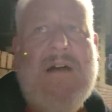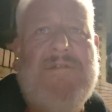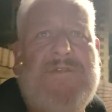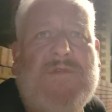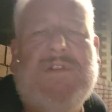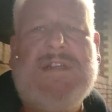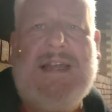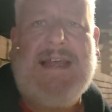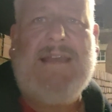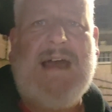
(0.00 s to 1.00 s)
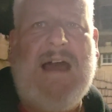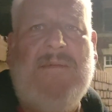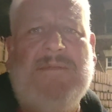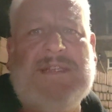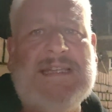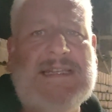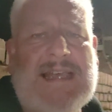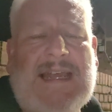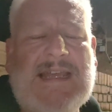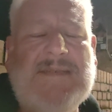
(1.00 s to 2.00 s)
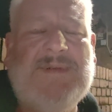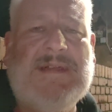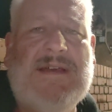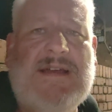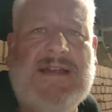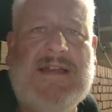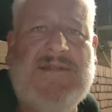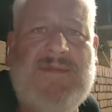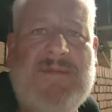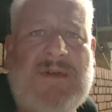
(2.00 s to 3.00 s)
Unfortunately, um, since then he has been diagnosed with